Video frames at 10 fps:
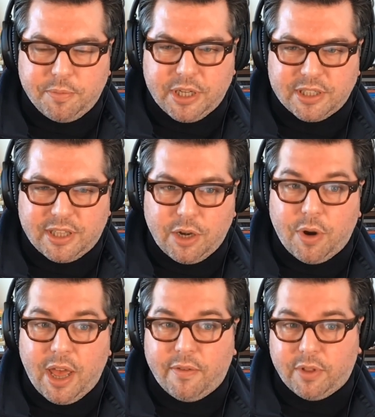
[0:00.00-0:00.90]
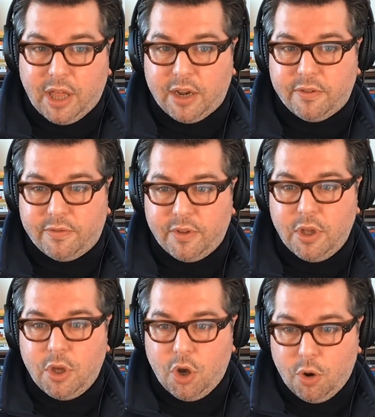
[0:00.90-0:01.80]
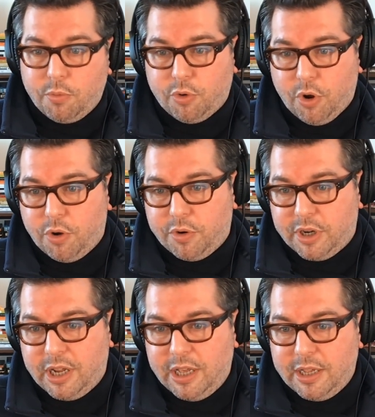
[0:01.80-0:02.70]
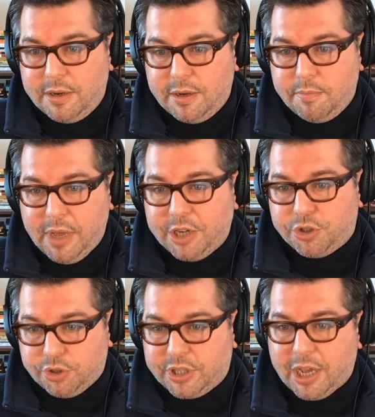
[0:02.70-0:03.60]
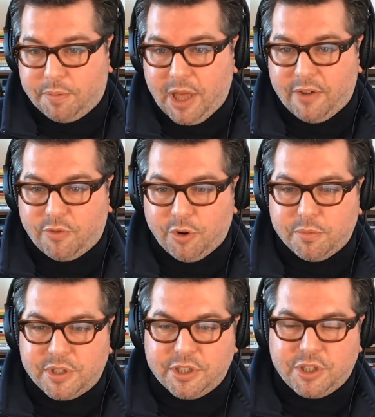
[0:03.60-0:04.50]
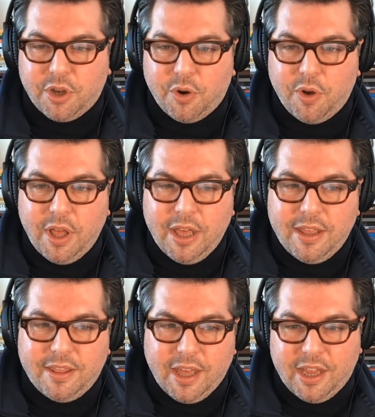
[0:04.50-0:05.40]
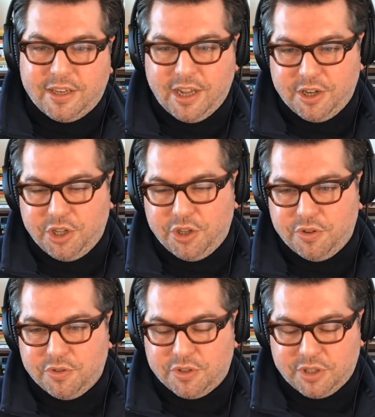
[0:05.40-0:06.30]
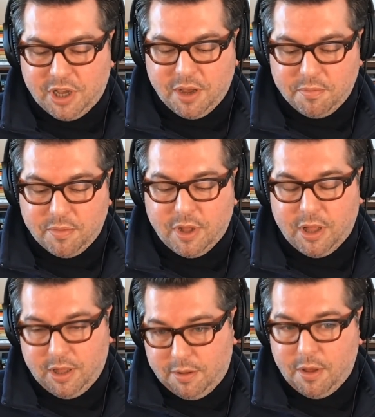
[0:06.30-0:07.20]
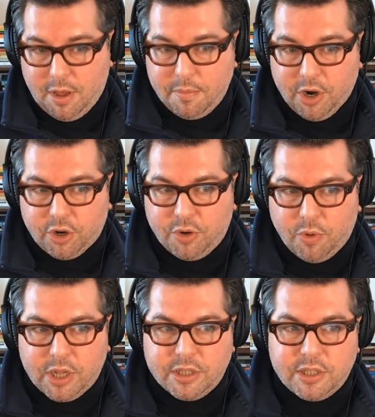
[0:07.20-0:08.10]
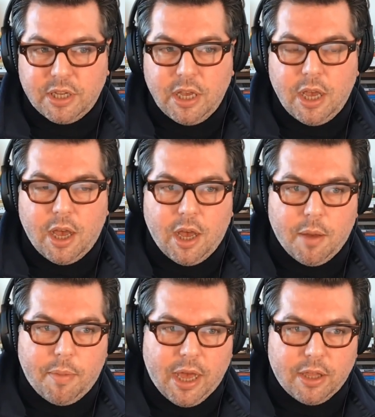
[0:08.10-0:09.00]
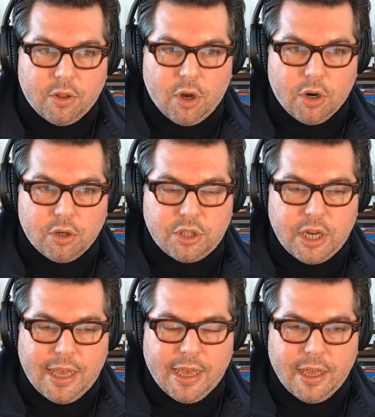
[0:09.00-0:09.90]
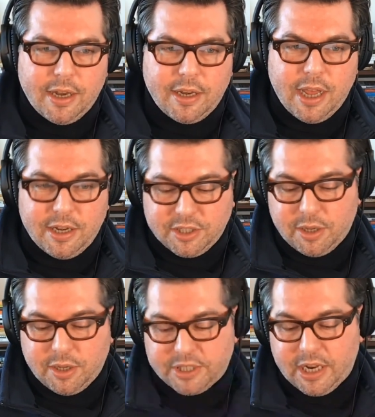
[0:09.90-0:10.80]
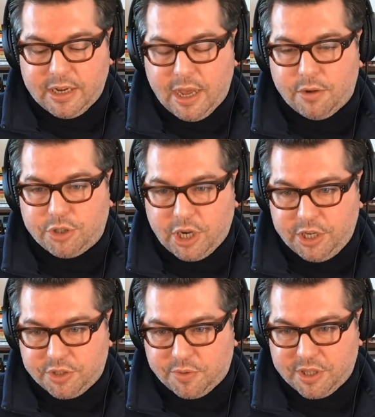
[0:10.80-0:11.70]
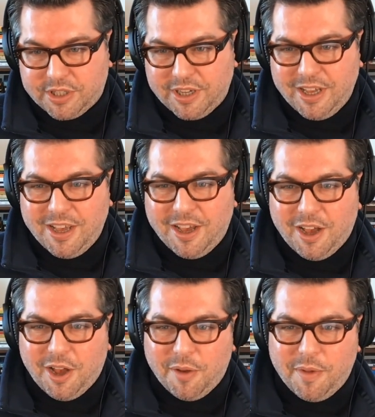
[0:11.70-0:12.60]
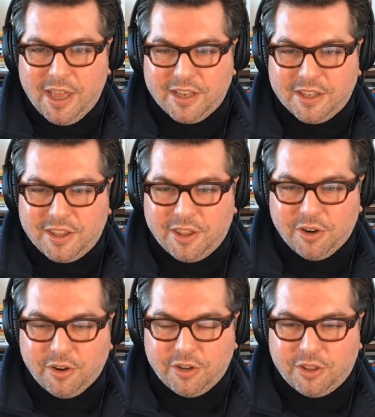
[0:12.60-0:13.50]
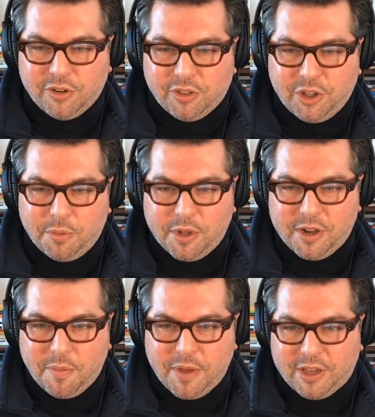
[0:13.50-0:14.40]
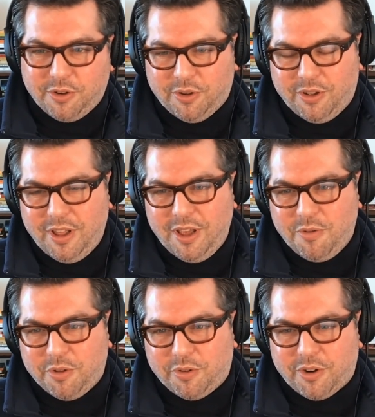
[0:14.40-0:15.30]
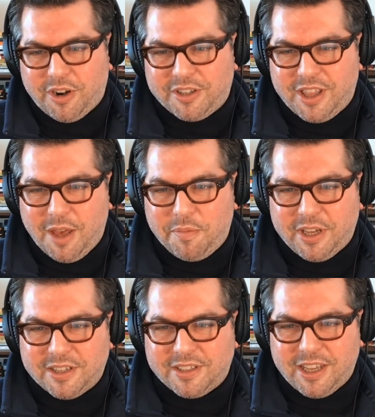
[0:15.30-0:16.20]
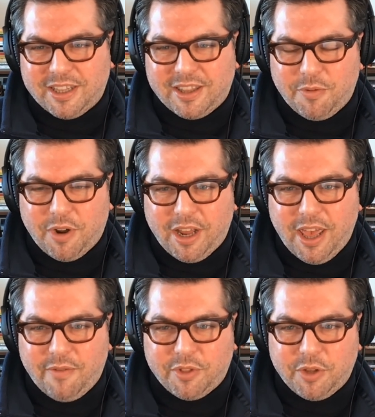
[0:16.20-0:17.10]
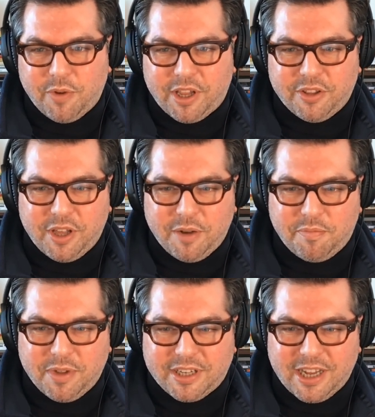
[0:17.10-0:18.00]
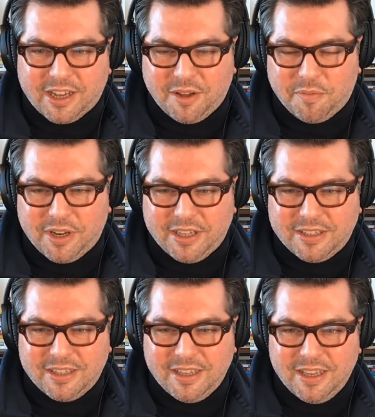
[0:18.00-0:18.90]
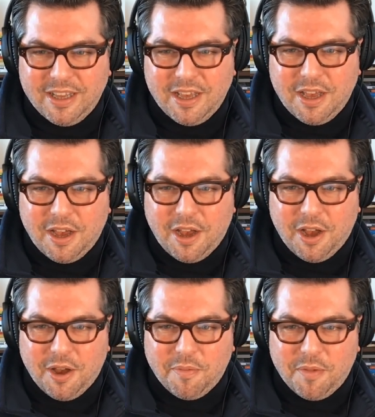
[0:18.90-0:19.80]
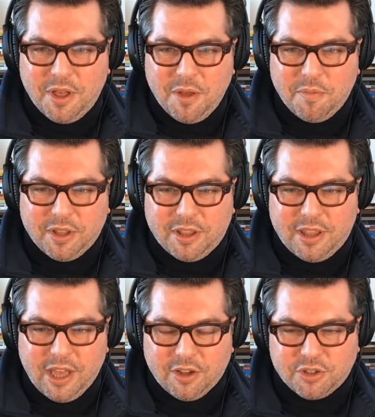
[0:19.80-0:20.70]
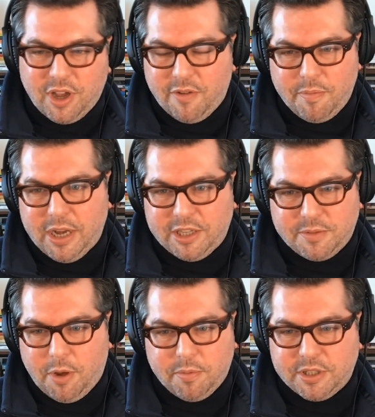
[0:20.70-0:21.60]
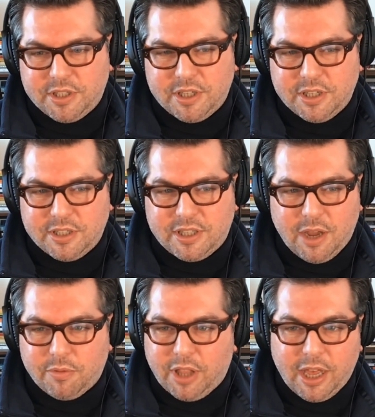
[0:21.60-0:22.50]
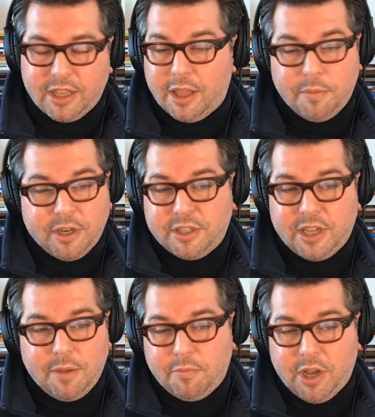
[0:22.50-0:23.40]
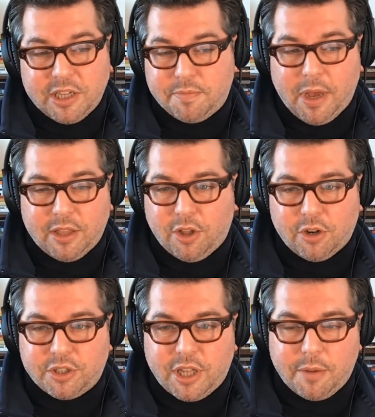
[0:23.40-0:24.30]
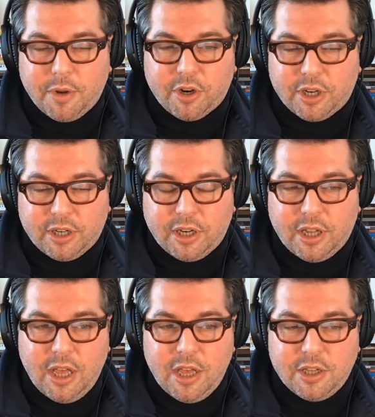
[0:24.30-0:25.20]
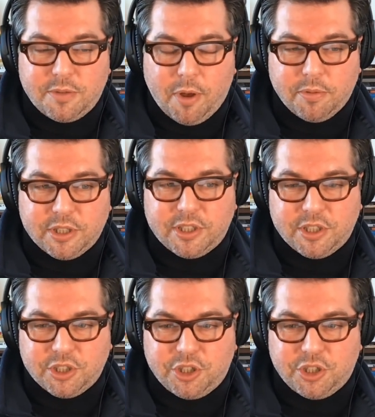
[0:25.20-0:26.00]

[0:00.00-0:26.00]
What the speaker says: because they don't have a lot of homegrown major tech platforms. And so they tend to use American ones by and large, and to some extent now Chinese ones. And they're a little bit in a pickle with regard to that because they want to heavily regulate big tech companies. But they also have many small businesses that rely on them in the same ways, by and large, that American small businesses